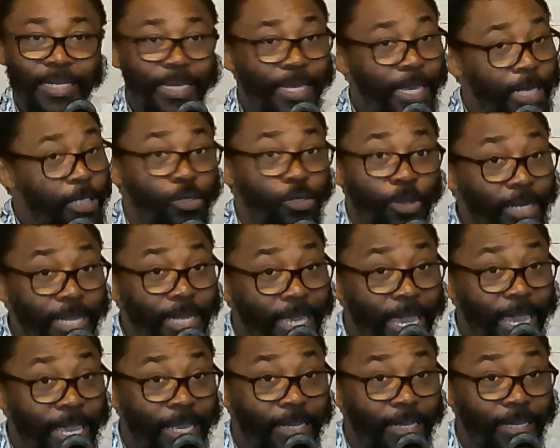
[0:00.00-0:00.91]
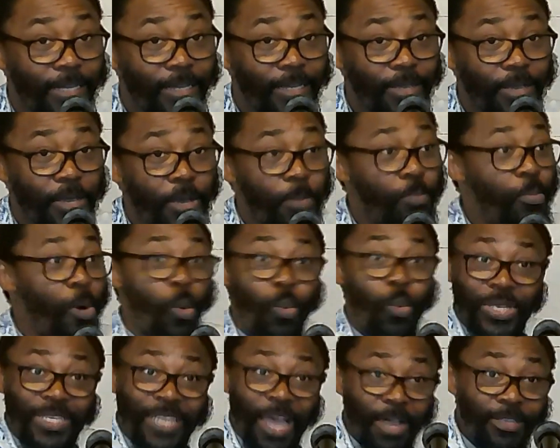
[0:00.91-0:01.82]
It's not the king. But
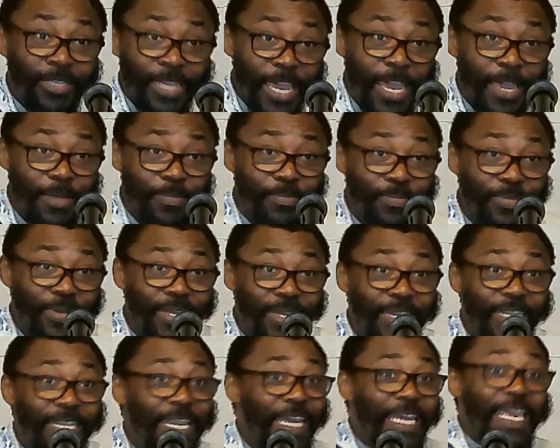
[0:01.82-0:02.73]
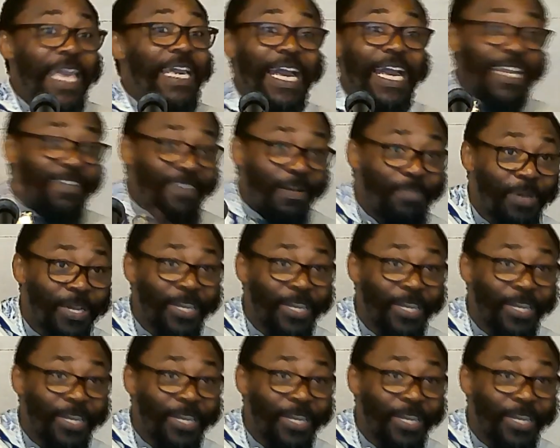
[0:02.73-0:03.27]
without him, the king can never be